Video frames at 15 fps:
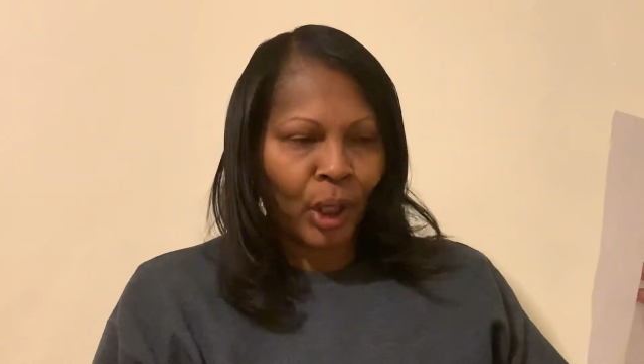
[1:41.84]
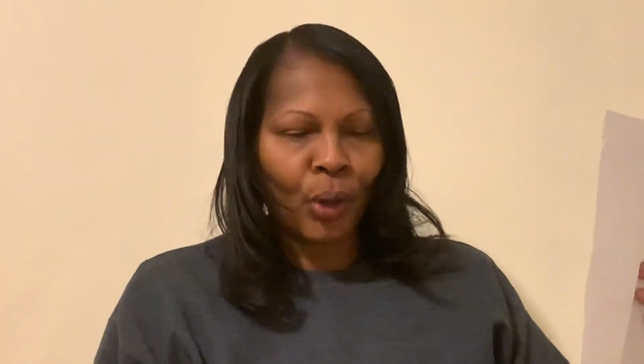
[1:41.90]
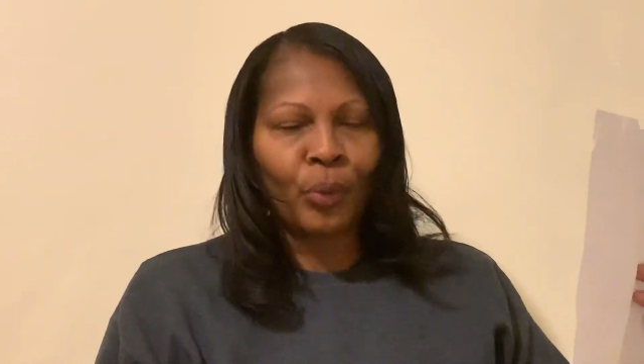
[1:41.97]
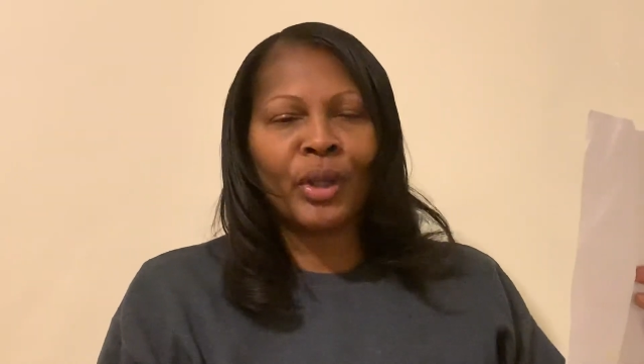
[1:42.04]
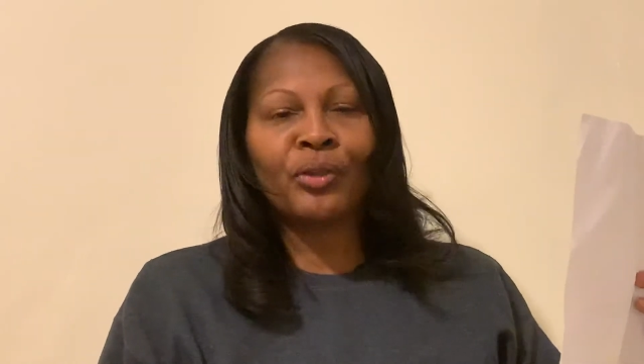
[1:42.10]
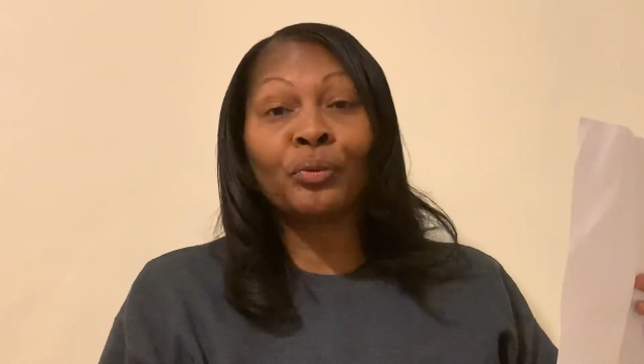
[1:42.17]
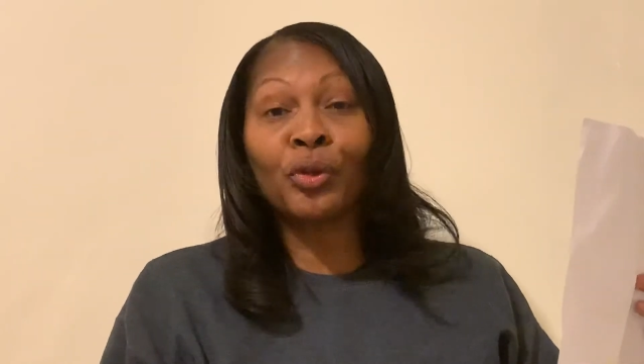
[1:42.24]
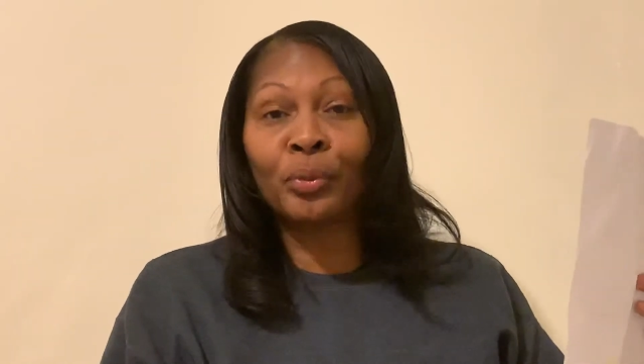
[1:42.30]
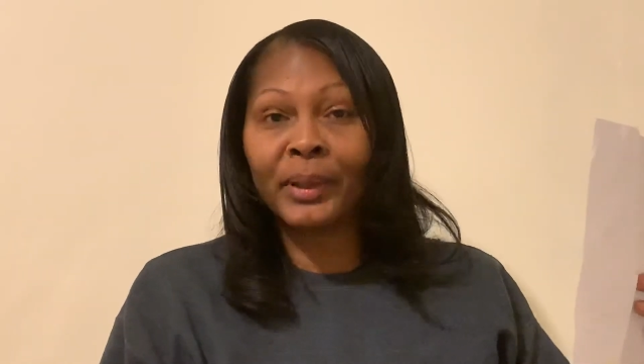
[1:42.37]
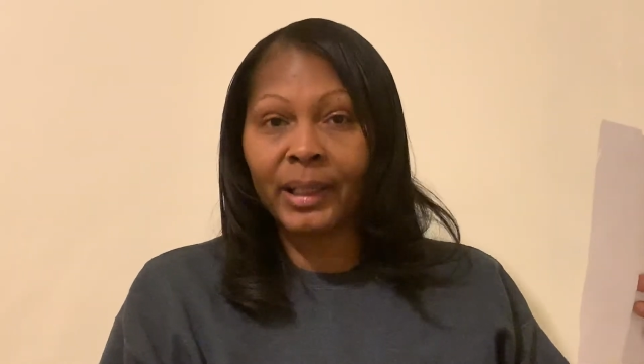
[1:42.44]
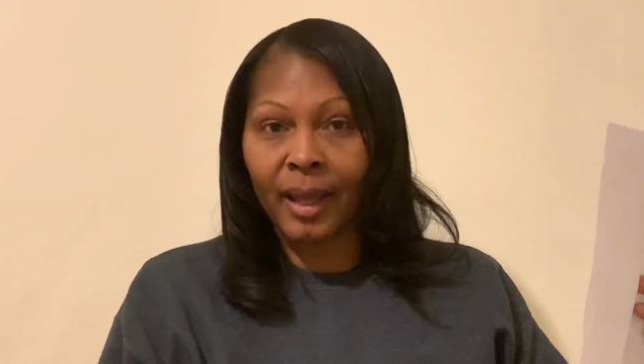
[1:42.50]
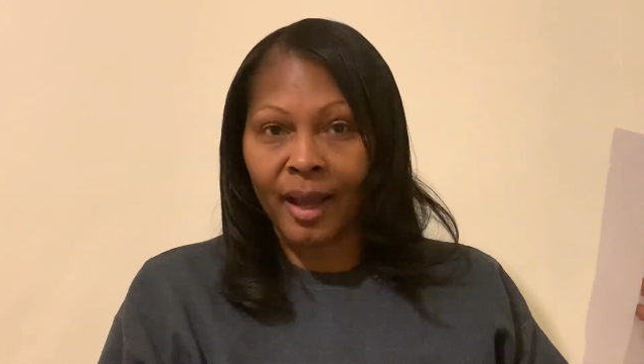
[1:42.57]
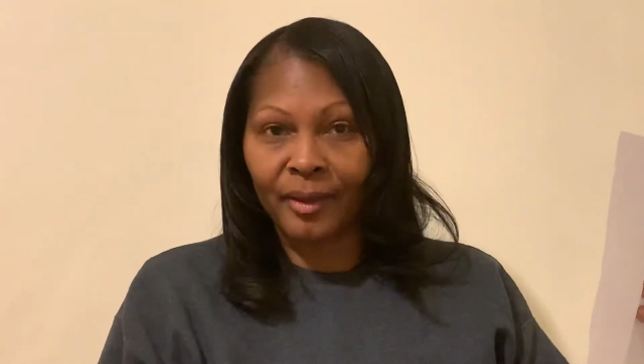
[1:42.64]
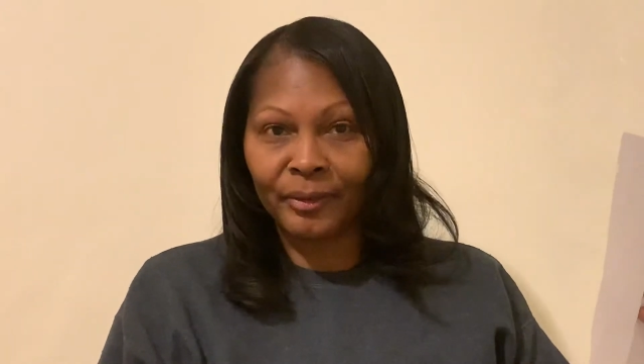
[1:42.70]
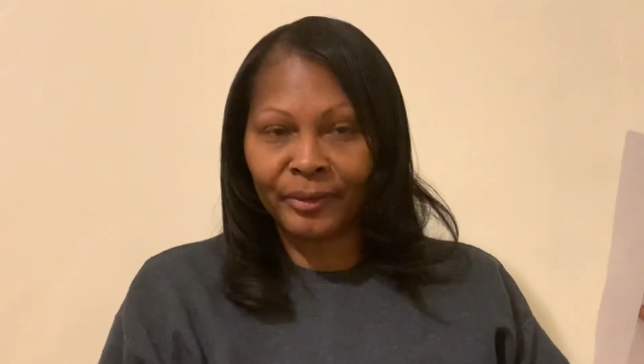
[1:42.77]
With Ruby
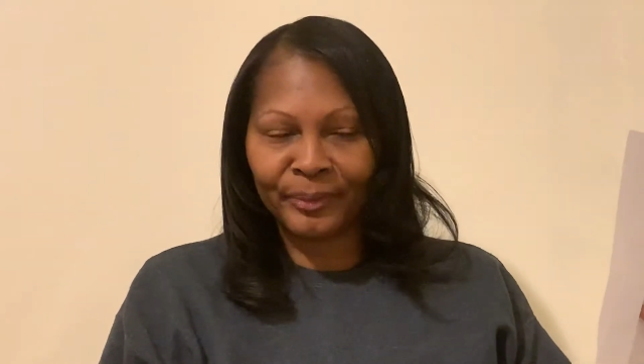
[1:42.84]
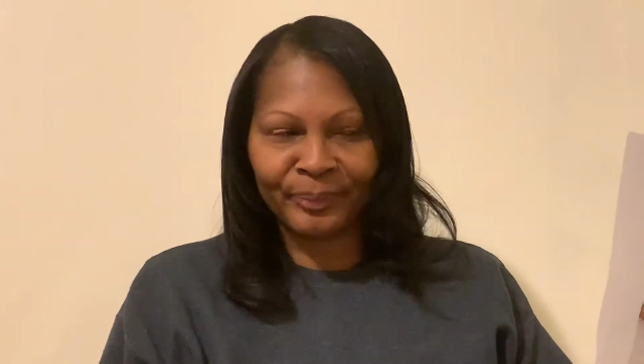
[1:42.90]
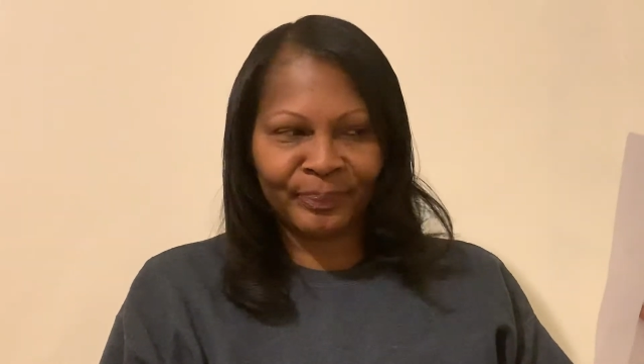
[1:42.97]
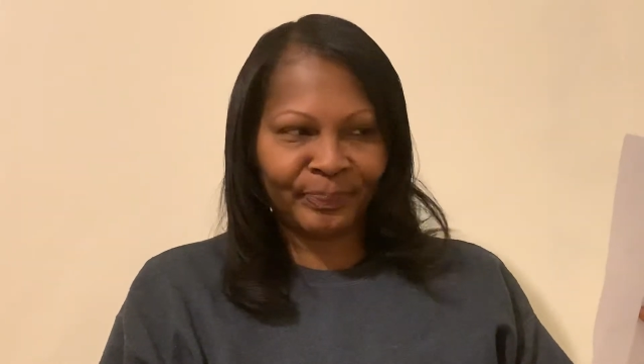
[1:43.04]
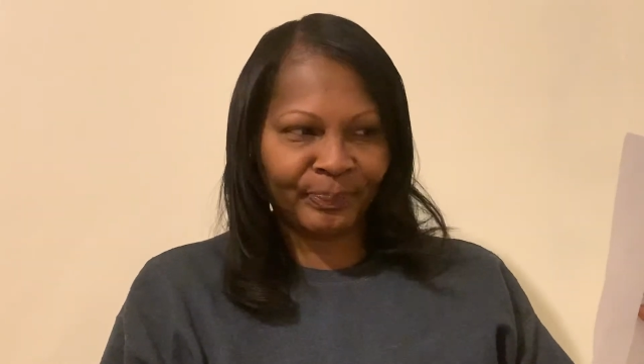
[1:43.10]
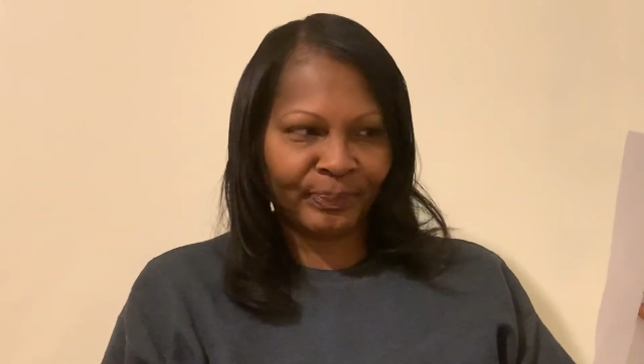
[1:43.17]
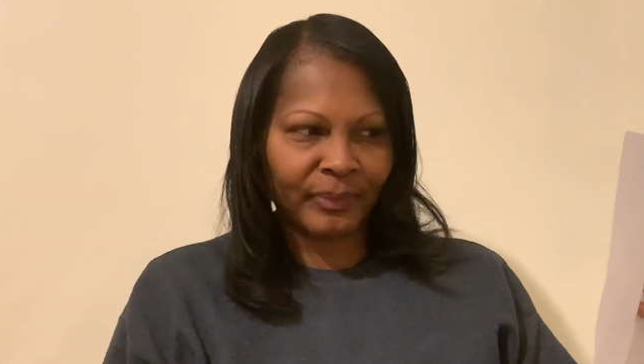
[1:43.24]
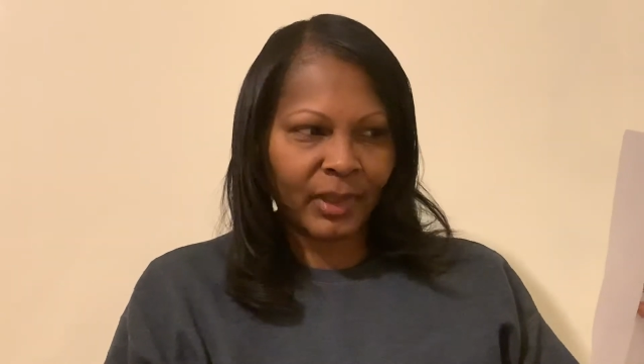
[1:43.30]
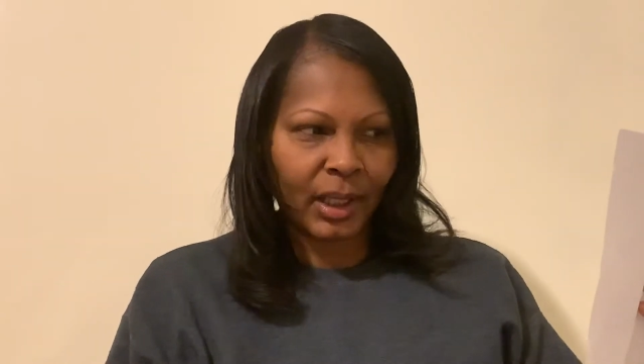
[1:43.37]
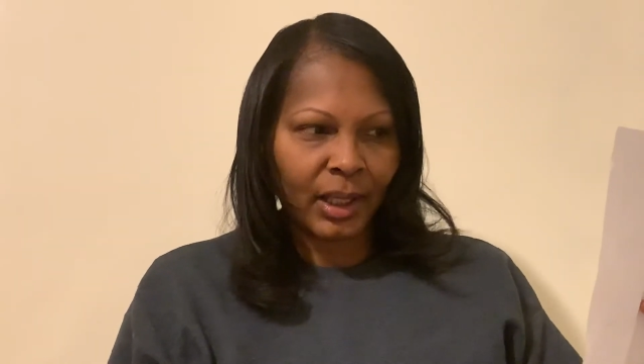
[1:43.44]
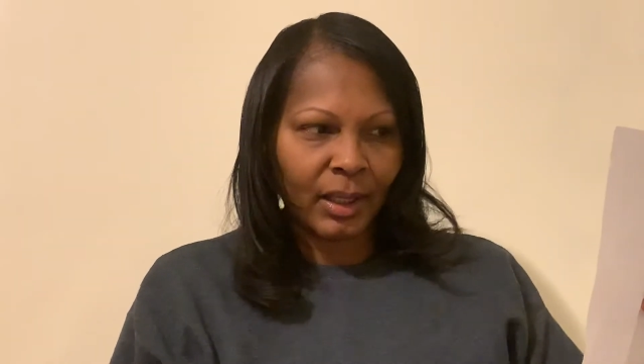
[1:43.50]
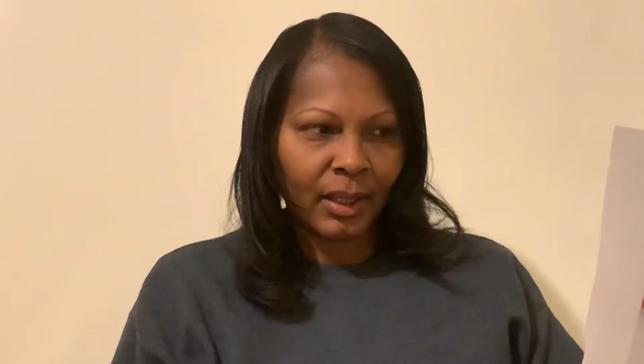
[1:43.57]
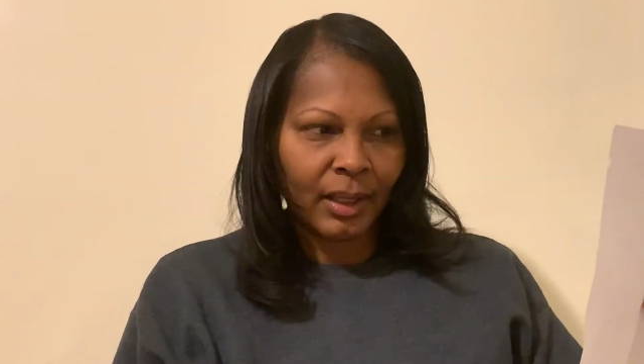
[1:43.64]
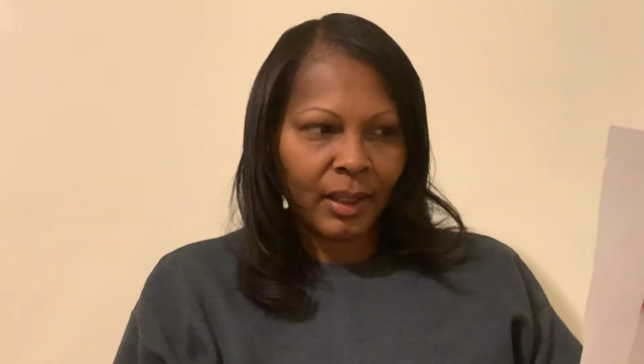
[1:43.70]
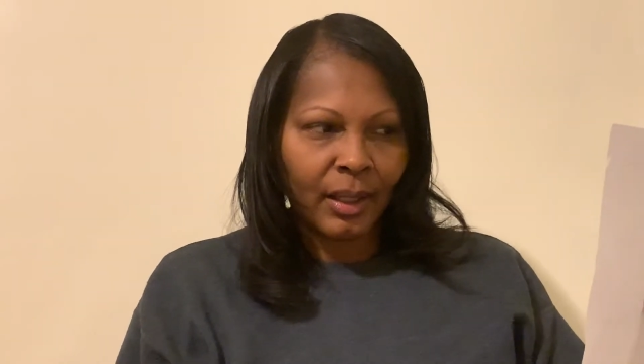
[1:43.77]
Love,
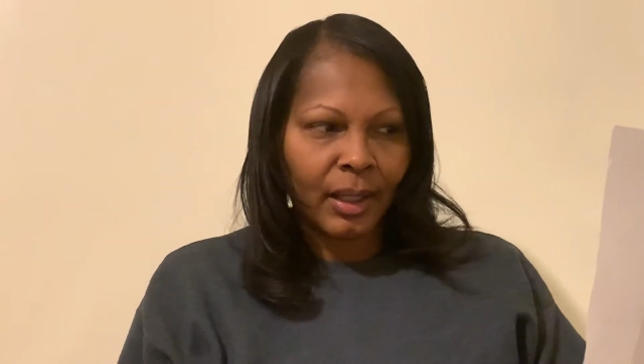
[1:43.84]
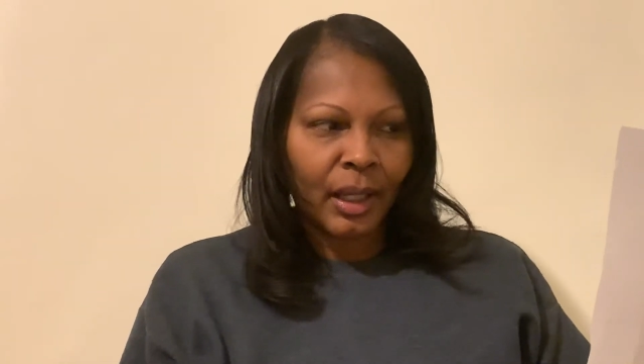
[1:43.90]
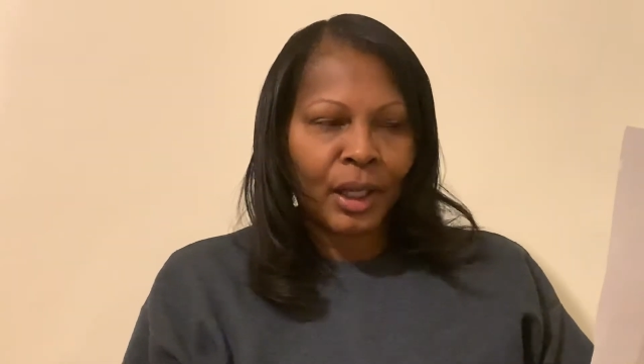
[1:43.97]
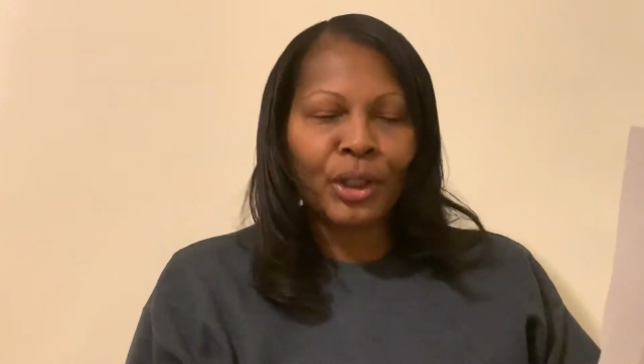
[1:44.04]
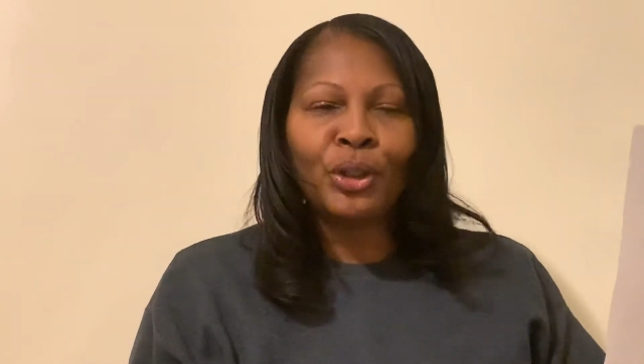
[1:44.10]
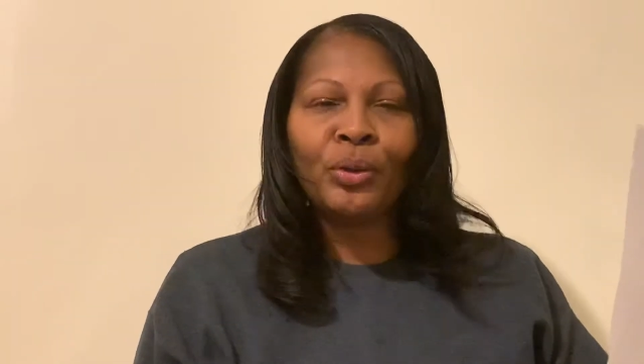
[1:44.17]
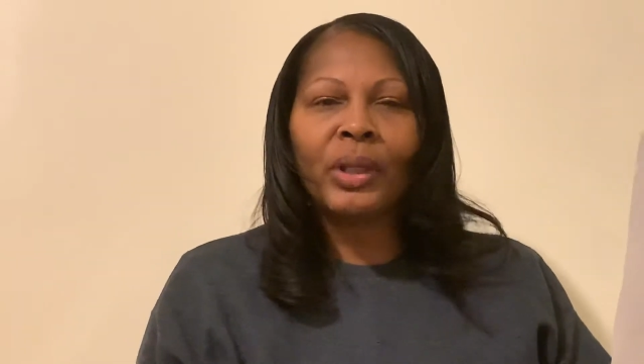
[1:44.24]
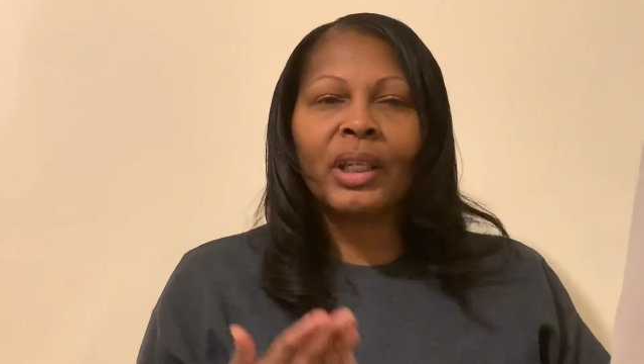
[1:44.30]
you